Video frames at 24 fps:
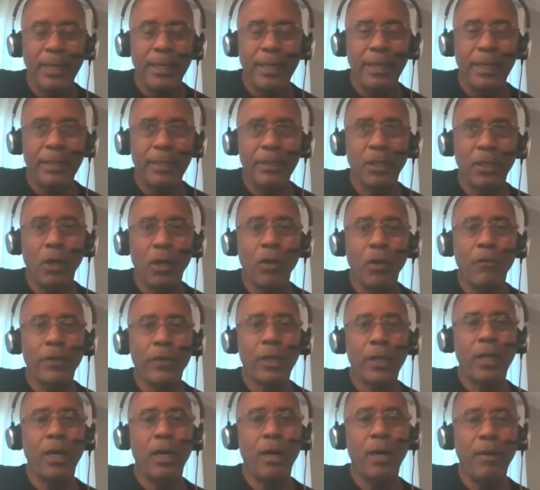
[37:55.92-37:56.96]
To
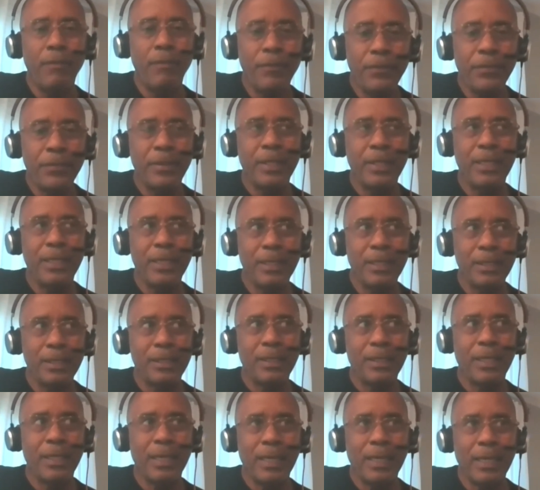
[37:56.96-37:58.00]
overcome these
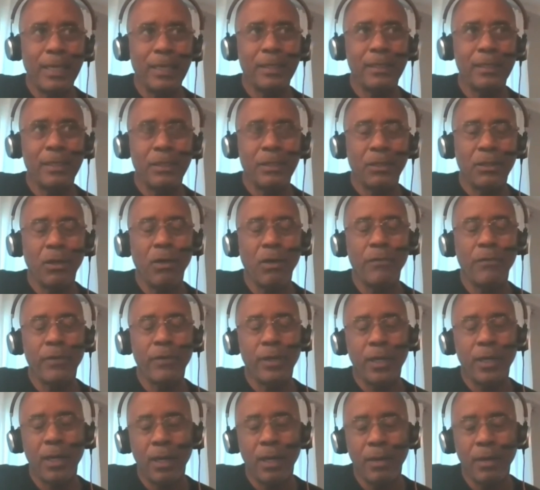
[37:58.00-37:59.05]
things and to
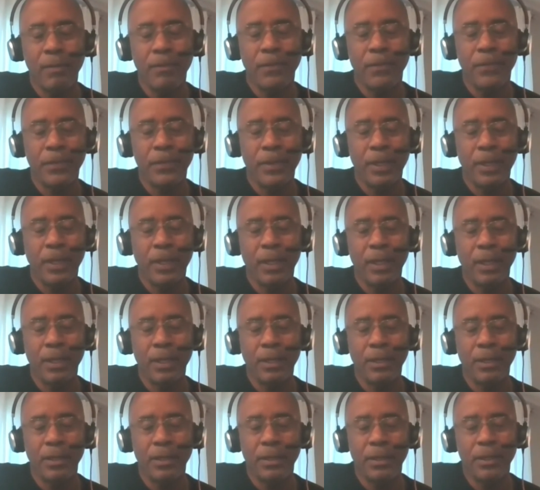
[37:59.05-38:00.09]
overcome
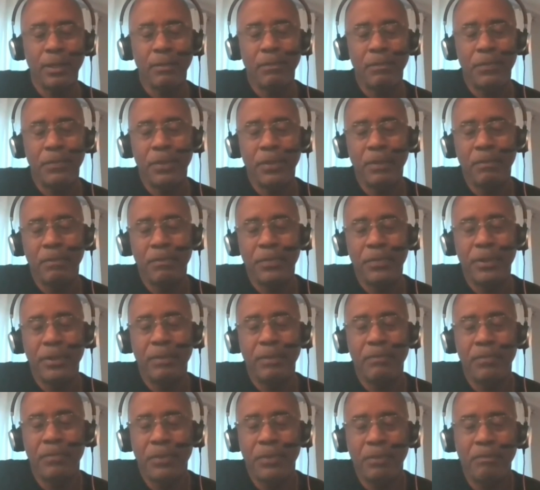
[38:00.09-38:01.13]
the
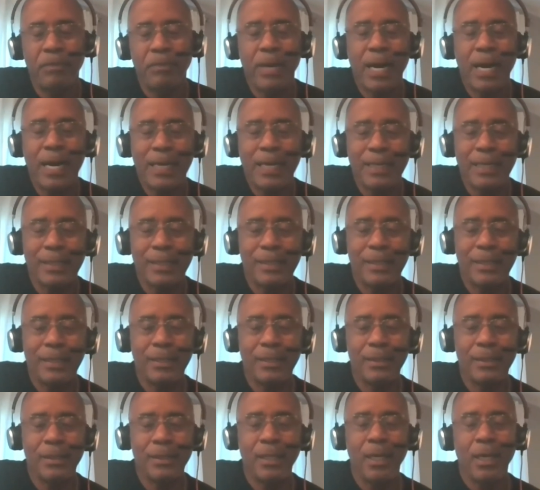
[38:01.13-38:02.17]

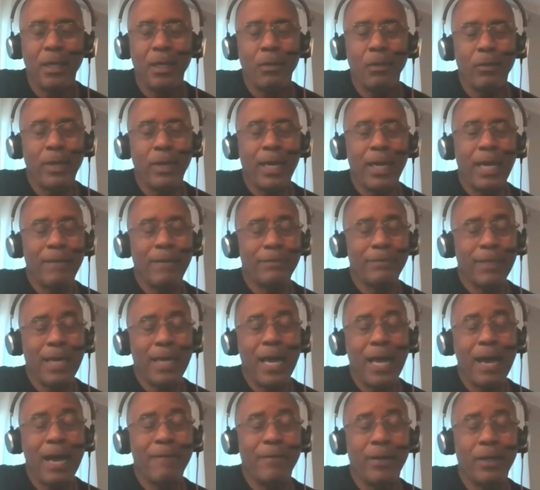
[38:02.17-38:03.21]
biases, we have to
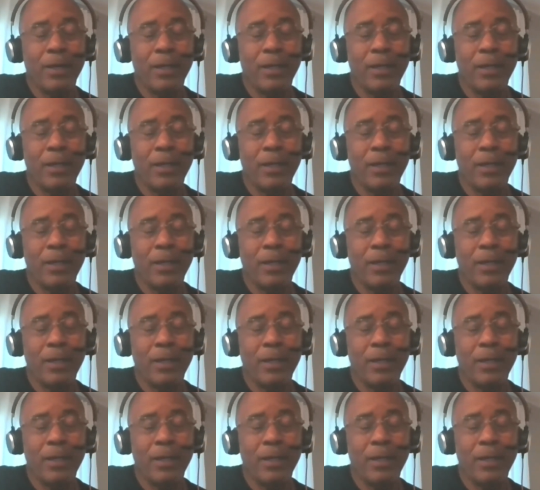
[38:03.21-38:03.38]
have a